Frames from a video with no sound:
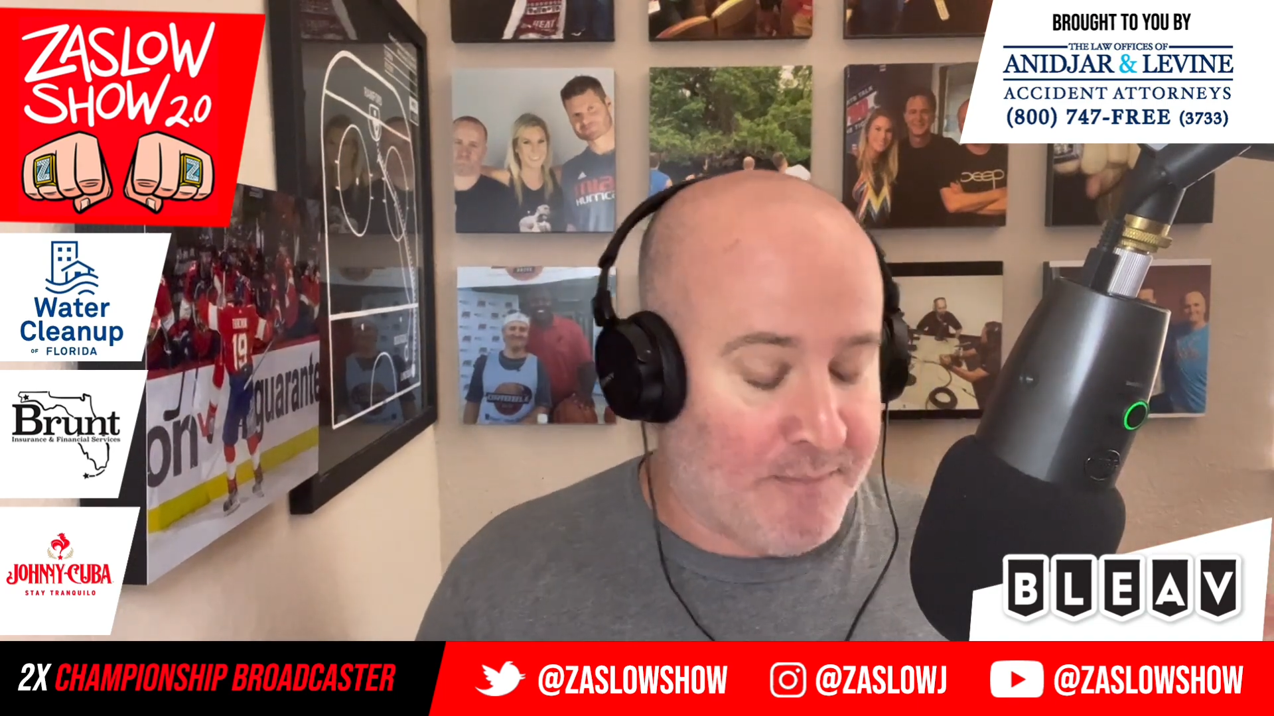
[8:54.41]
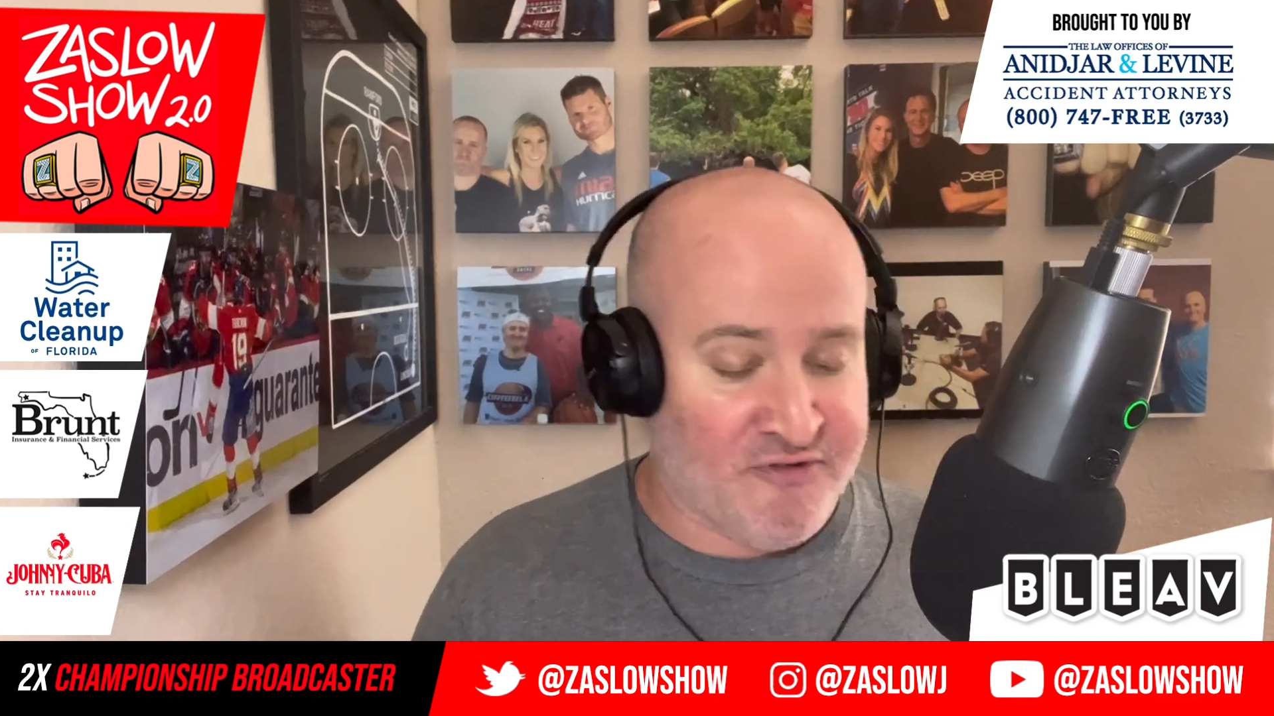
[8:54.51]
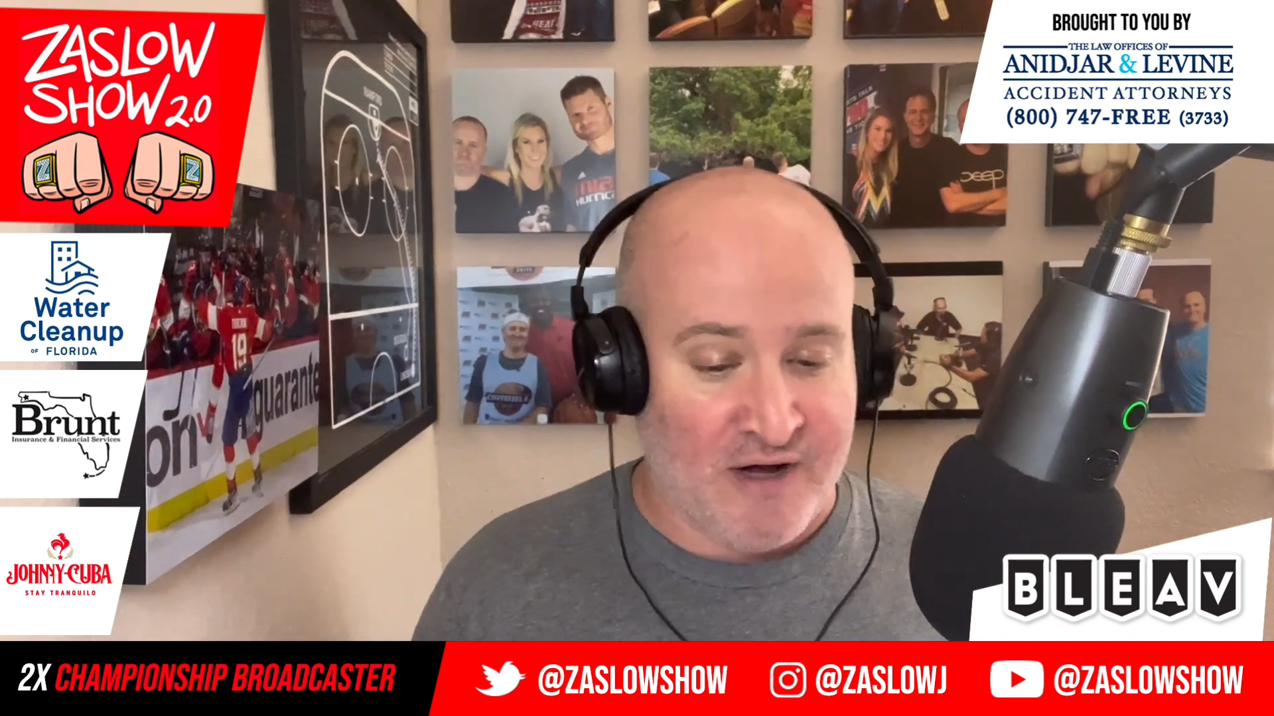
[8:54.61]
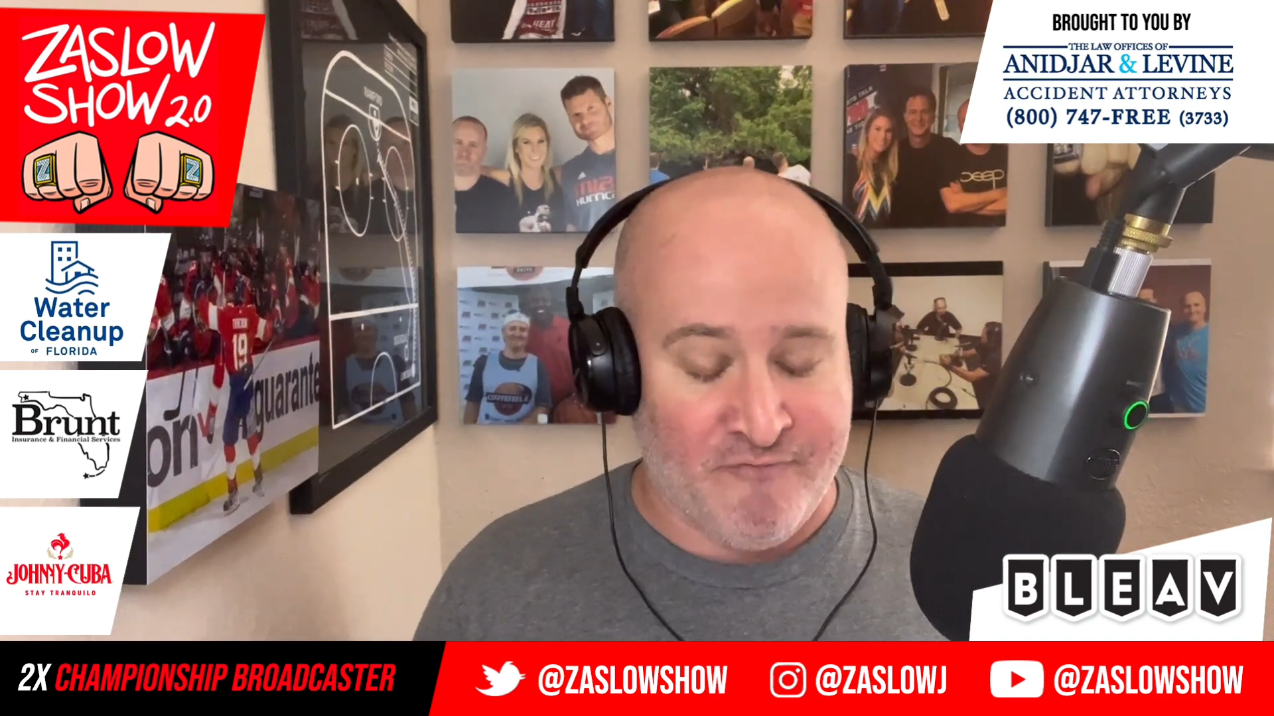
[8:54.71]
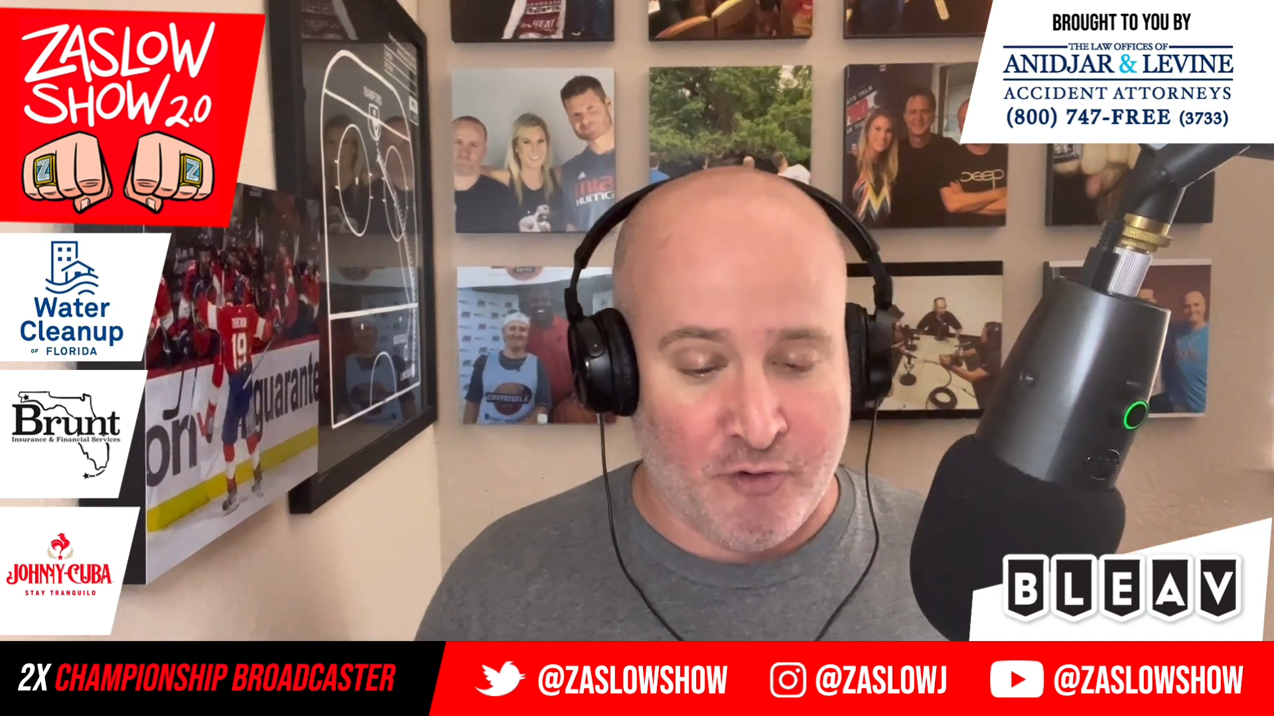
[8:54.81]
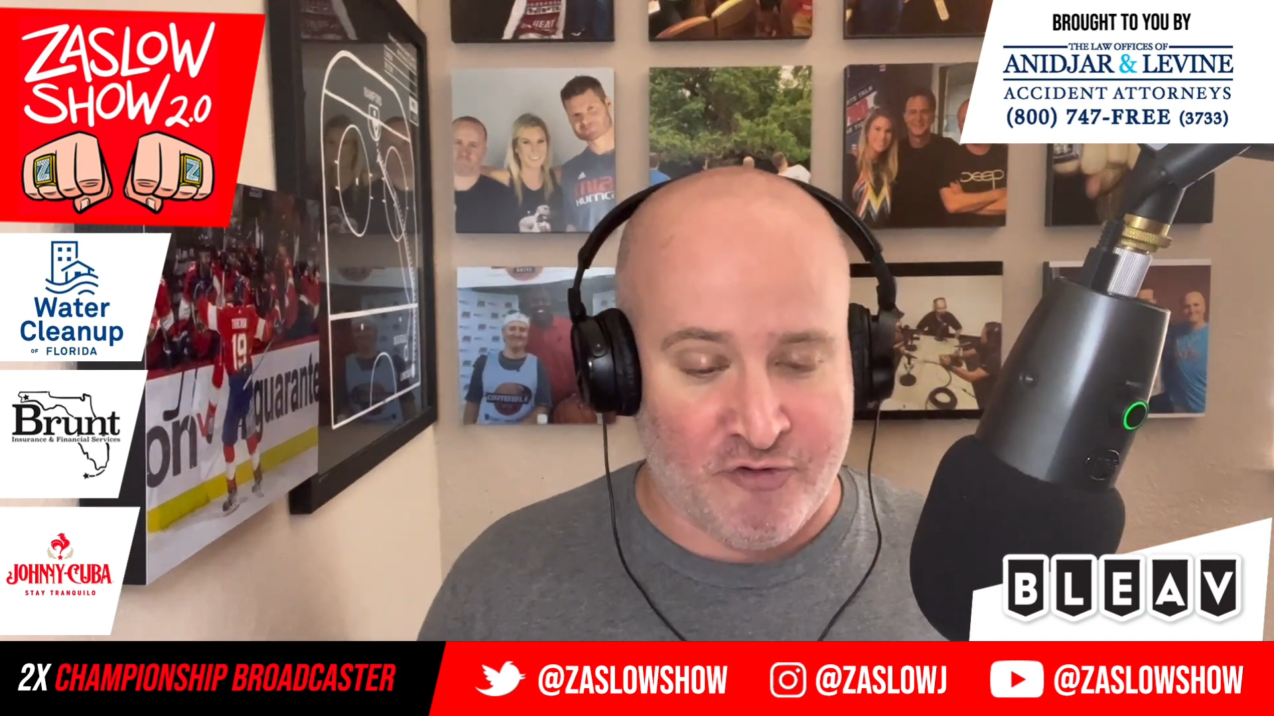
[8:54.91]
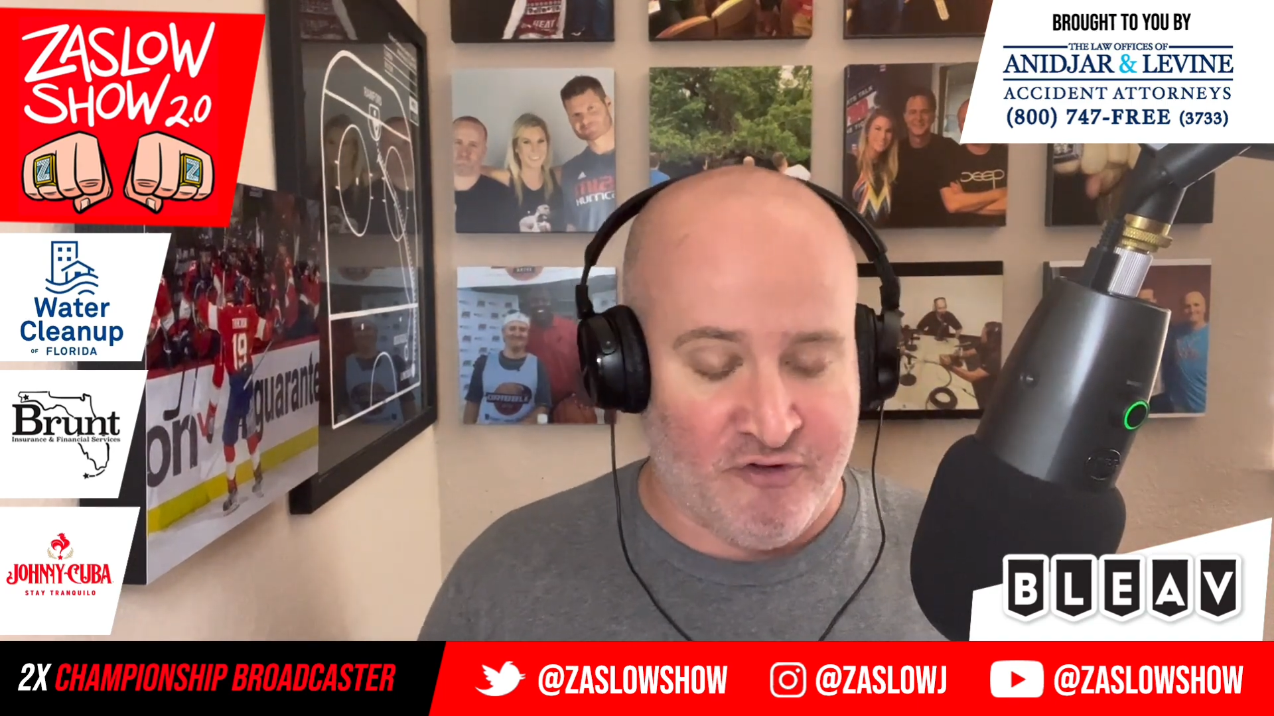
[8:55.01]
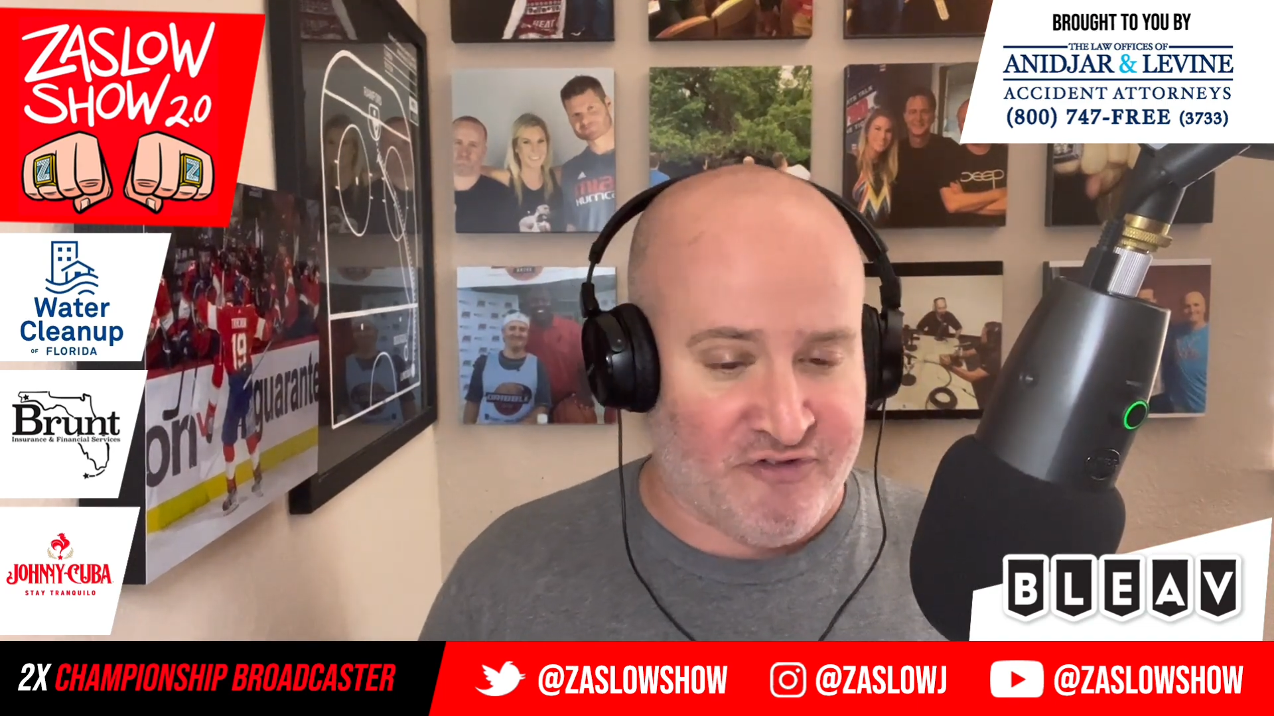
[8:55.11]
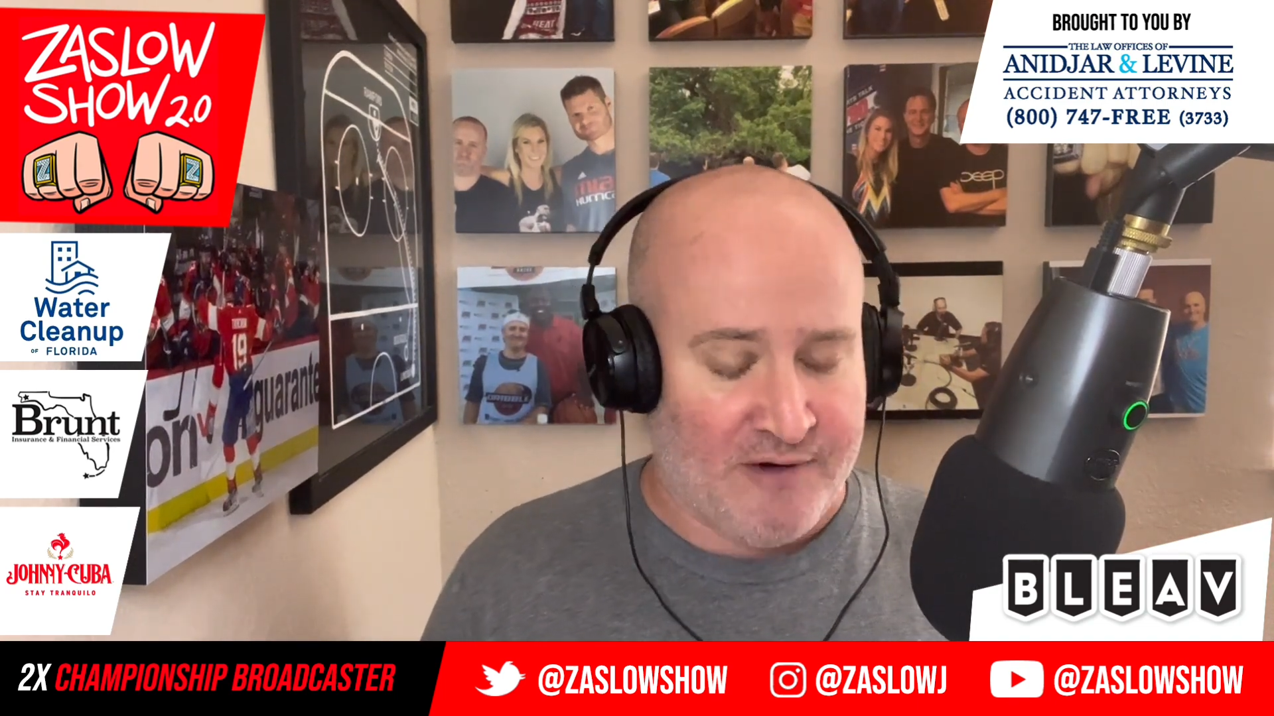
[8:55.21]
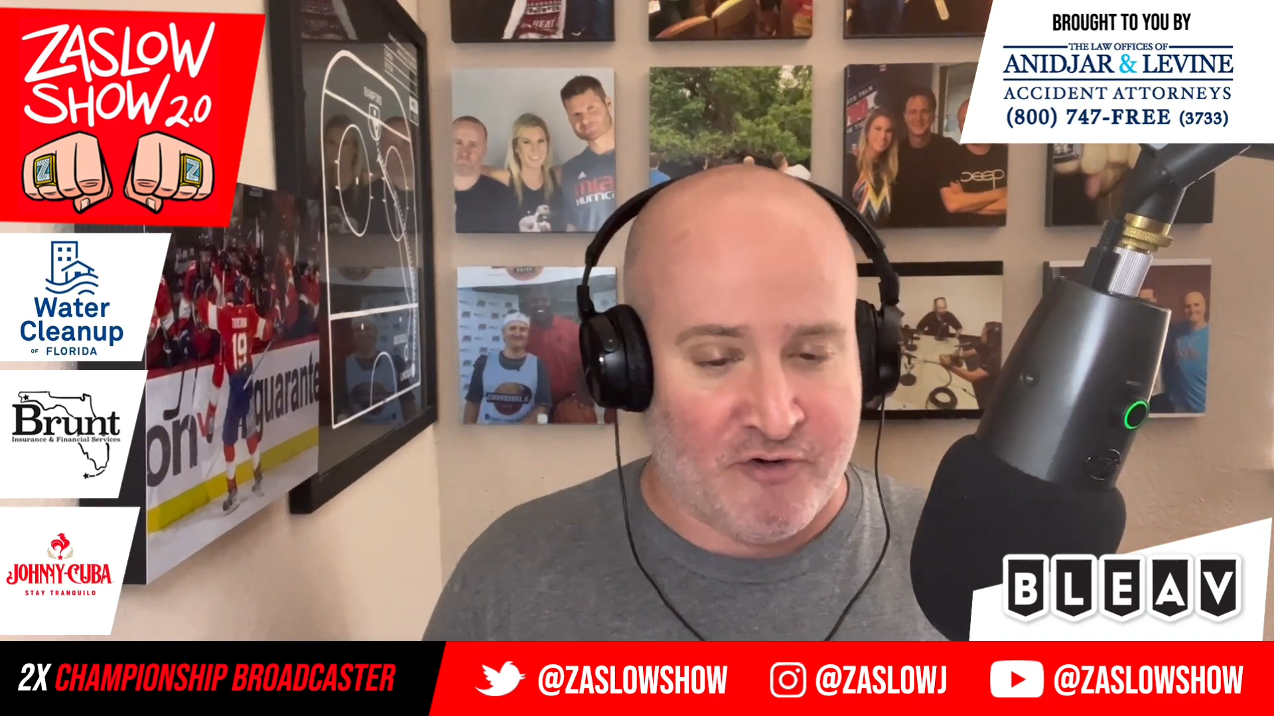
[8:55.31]

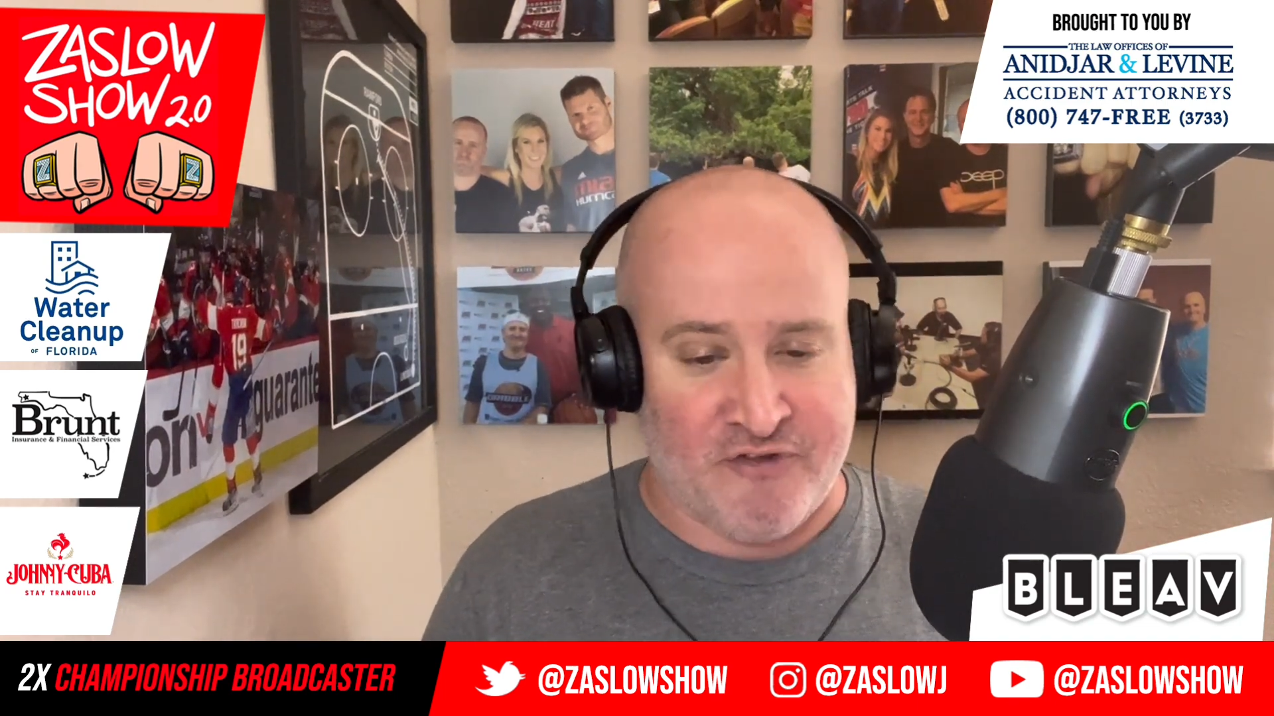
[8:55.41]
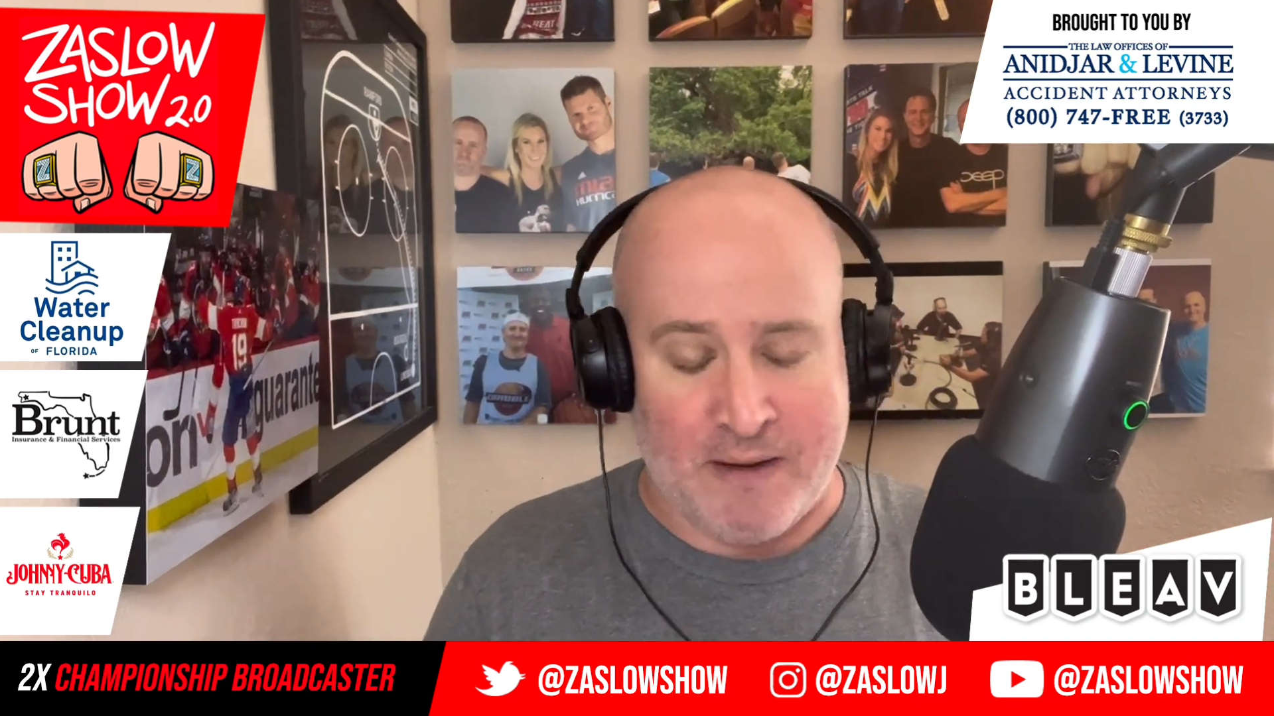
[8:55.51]
suffers